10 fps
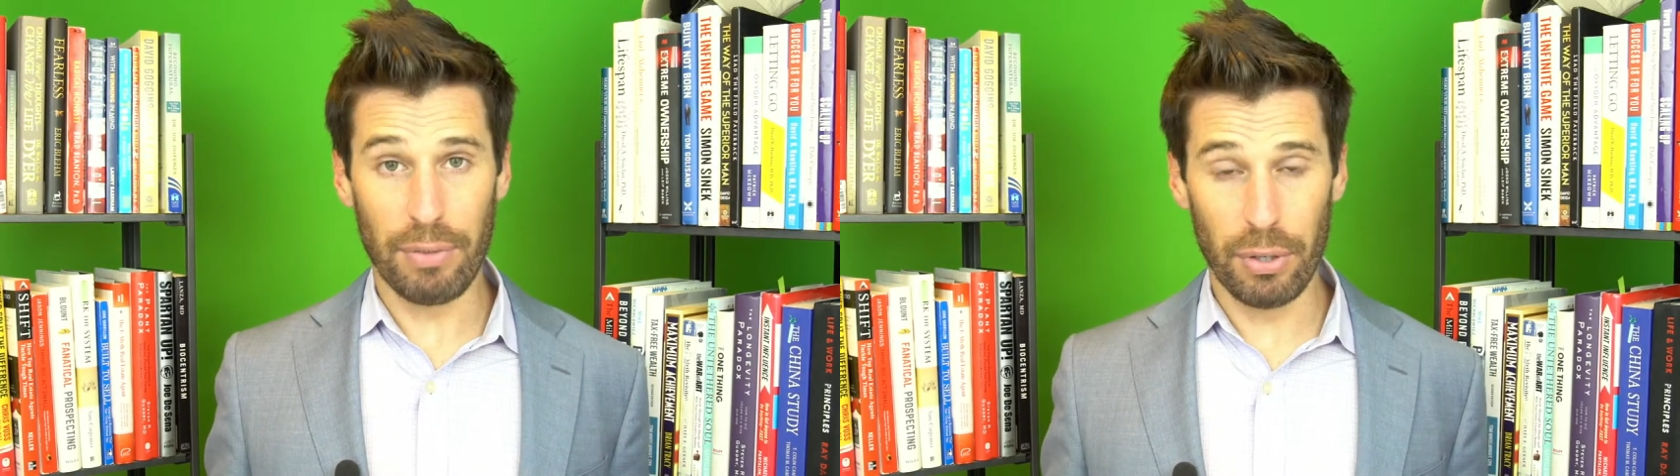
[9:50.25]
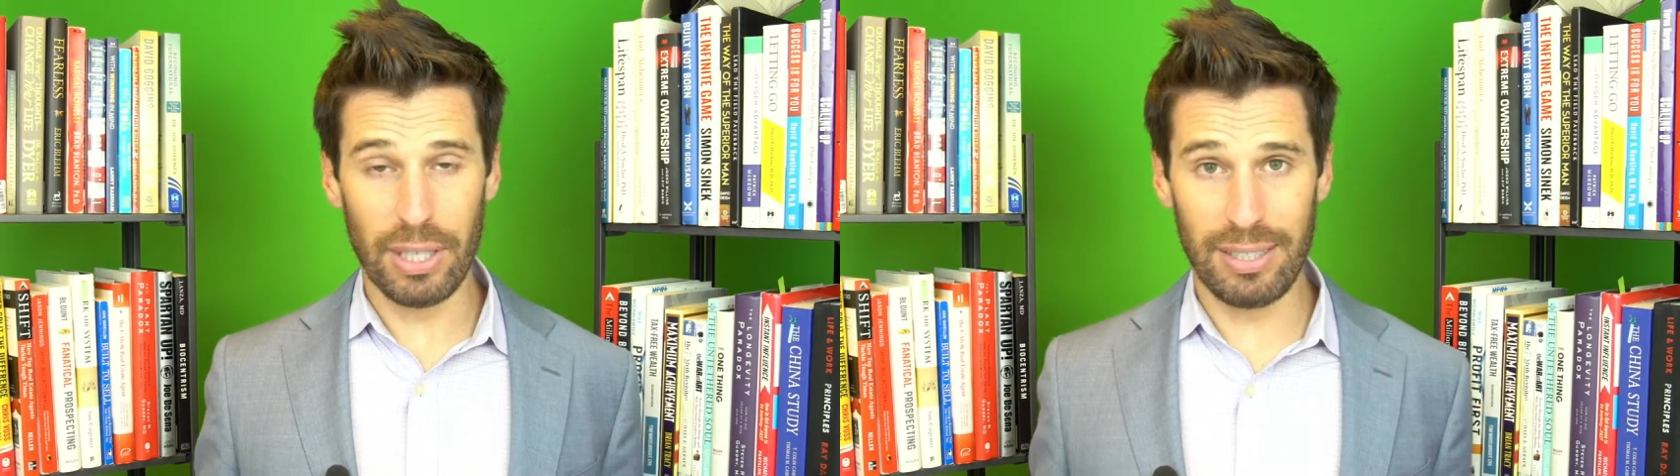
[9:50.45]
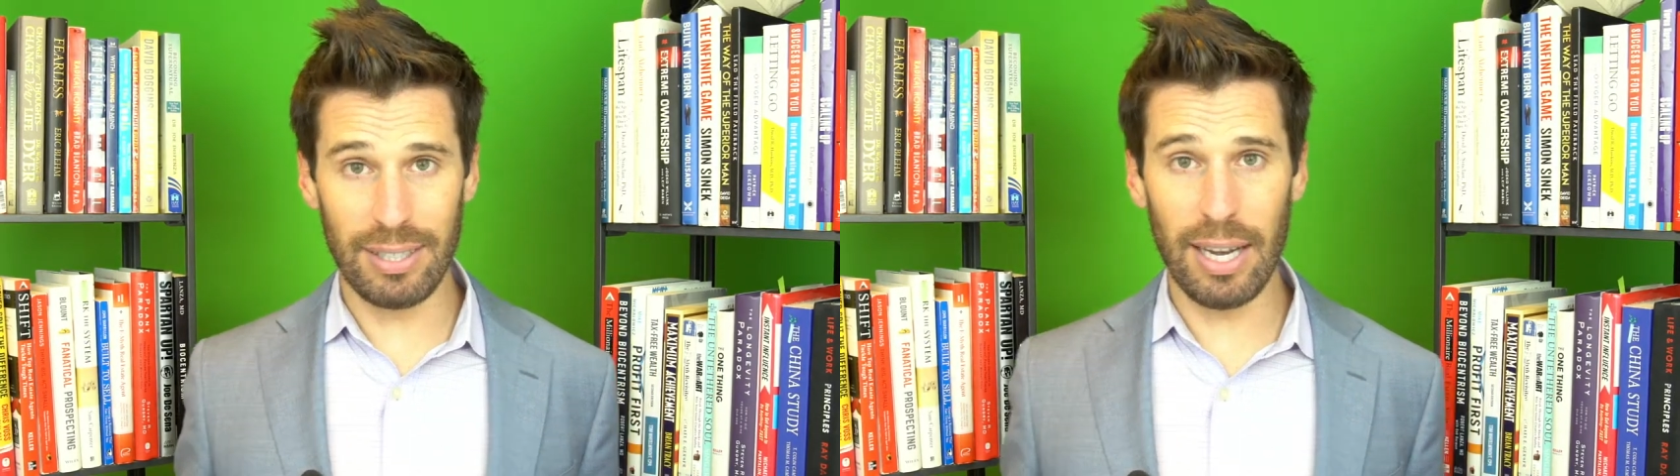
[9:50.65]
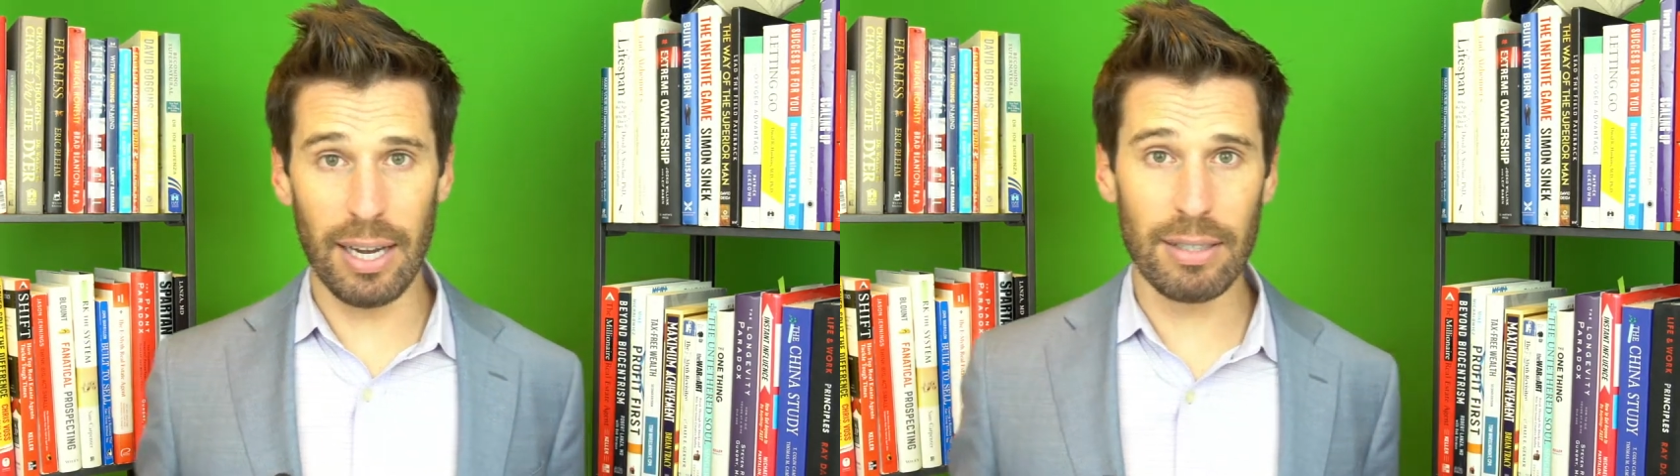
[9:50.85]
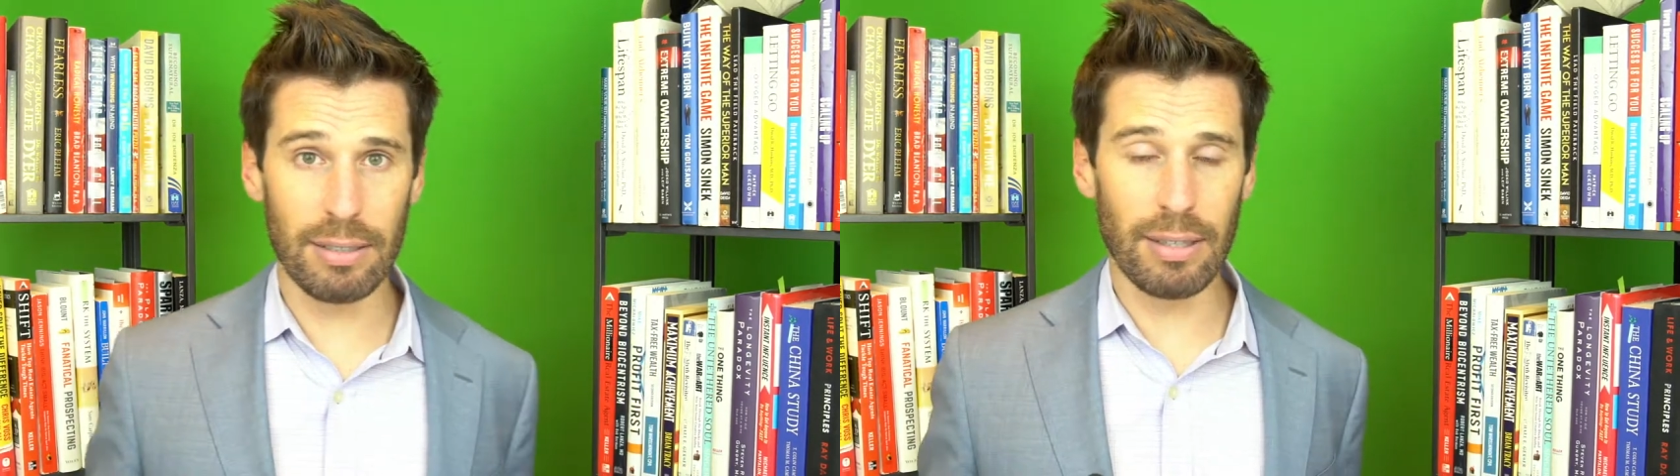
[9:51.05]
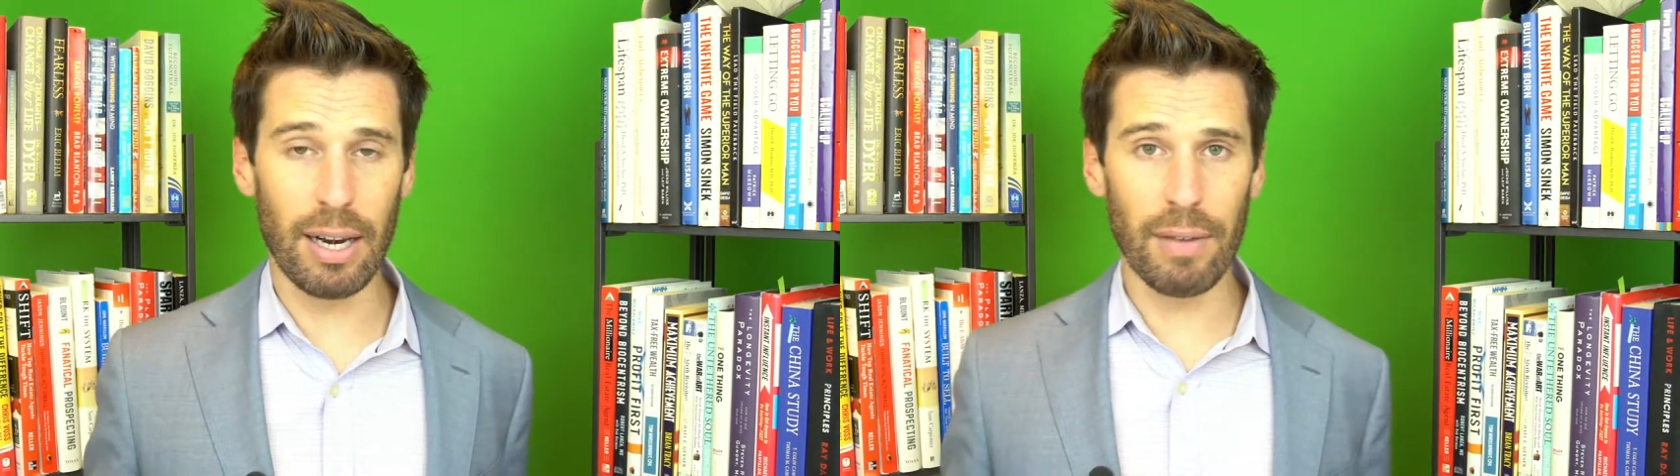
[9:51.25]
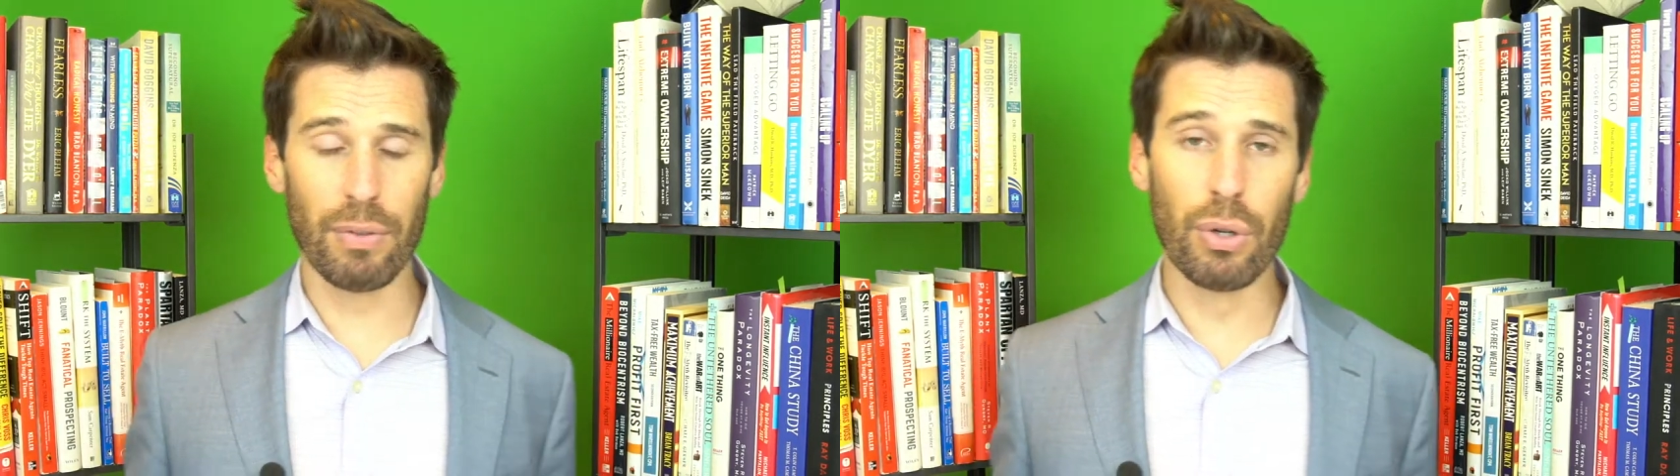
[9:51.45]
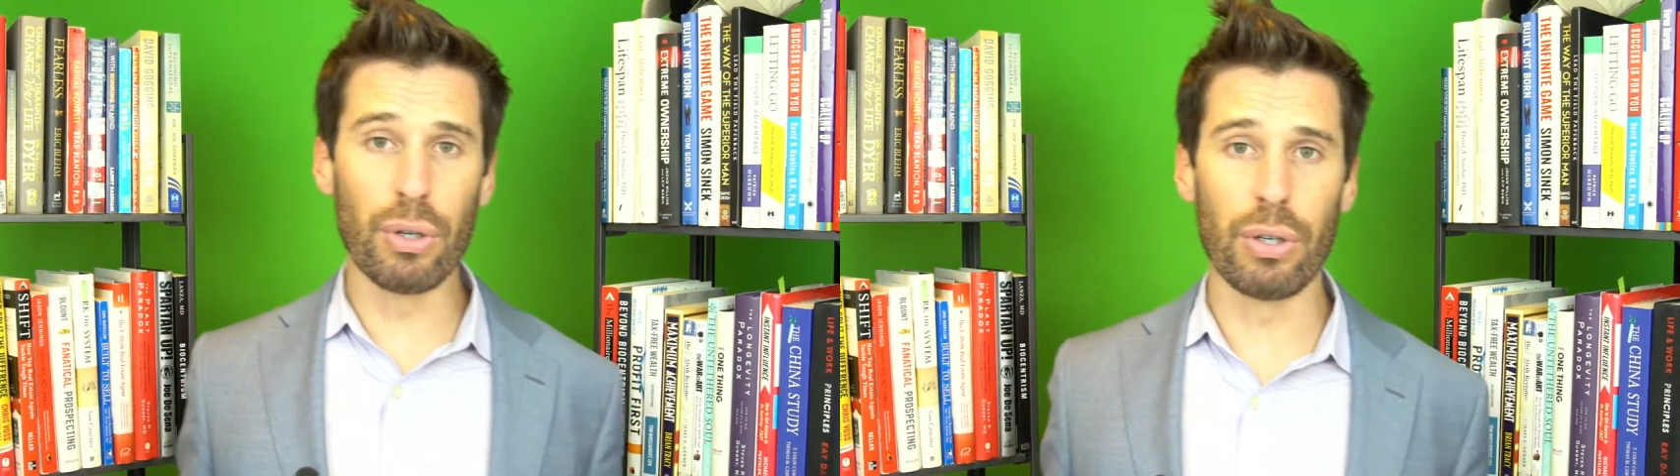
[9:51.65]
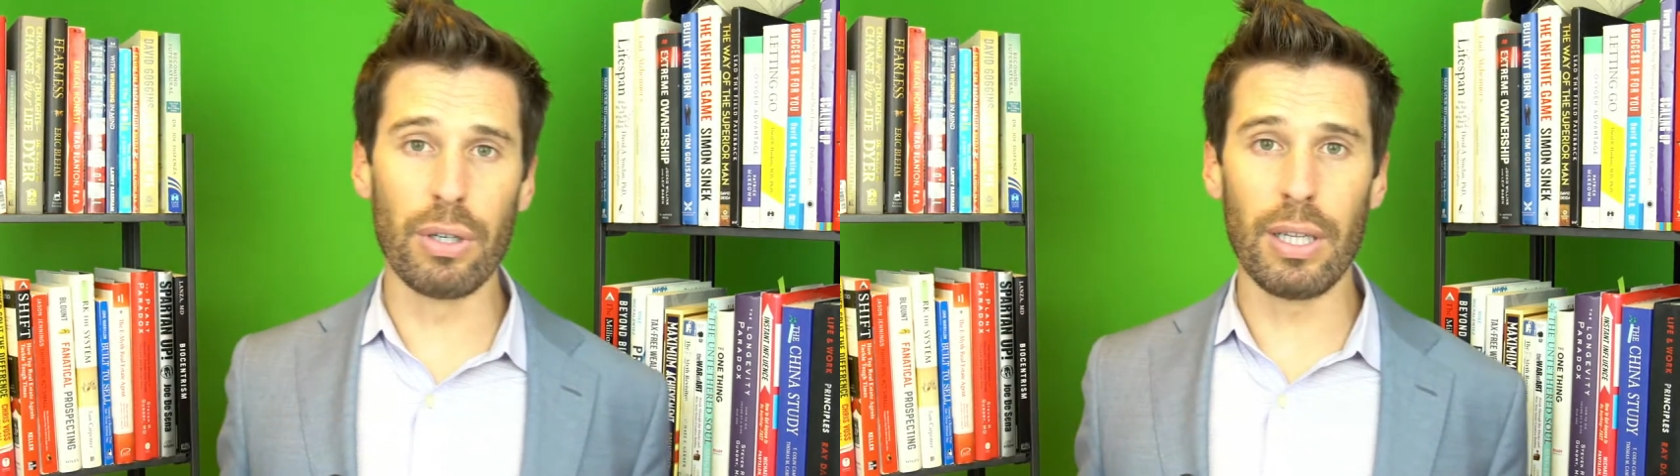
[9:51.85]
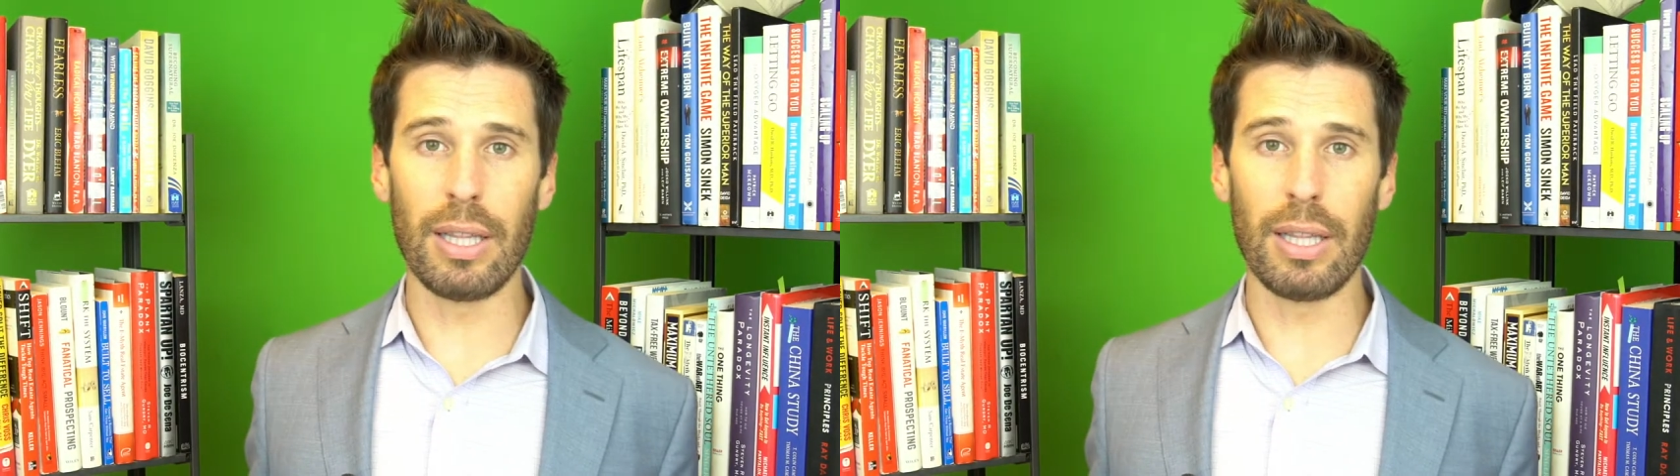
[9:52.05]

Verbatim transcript: 36, that I've learned